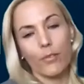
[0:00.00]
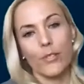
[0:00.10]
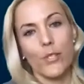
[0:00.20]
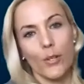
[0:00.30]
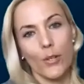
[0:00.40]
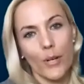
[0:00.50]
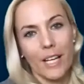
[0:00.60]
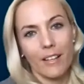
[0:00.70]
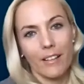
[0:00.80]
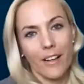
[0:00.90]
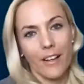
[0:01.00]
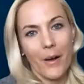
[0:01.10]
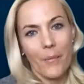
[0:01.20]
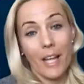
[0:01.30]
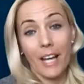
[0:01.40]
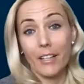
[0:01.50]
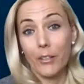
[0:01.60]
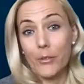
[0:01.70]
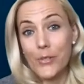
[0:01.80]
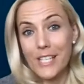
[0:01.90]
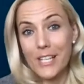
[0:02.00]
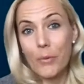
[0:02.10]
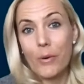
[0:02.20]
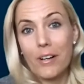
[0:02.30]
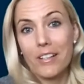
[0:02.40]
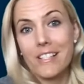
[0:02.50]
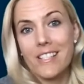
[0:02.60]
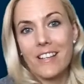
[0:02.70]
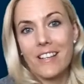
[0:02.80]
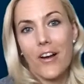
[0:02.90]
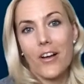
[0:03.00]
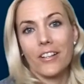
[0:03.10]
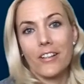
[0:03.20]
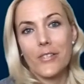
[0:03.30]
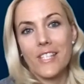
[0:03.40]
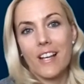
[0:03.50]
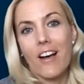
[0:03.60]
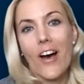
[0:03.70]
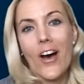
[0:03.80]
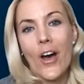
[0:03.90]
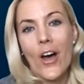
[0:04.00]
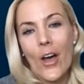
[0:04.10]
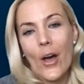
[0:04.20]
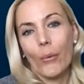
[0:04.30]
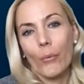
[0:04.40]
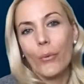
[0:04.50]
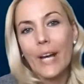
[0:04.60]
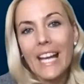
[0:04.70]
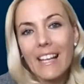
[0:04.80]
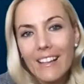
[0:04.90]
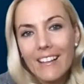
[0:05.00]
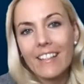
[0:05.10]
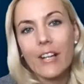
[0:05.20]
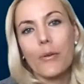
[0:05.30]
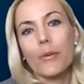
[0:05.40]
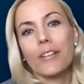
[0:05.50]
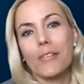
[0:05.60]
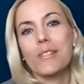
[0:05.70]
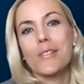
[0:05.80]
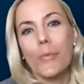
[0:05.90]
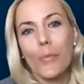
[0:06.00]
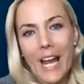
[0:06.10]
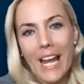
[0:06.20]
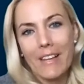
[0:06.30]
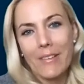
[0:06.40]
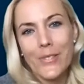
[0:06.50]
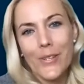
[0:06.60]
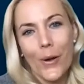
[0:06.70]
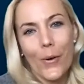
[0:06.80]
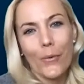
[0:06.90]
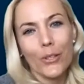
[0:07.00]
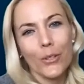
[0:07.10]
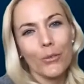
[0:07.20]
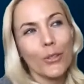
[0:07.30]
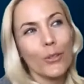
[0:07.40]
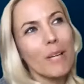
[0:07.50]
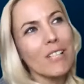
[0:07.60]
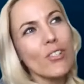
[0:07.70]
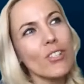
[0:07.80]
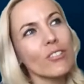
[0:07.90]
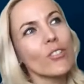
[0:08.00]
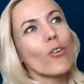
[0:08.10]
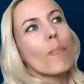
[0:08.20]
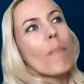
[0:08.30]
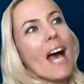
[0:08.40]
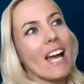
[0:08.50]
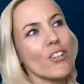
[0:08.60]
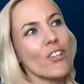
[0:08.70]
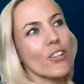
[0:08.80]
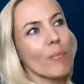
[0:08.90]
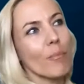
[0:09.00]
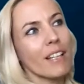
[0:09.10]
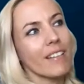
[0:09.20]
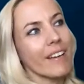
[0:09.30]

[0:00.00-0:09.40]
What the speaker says: story, and you see where there's a will, there is a way. So you mentioned your passion, but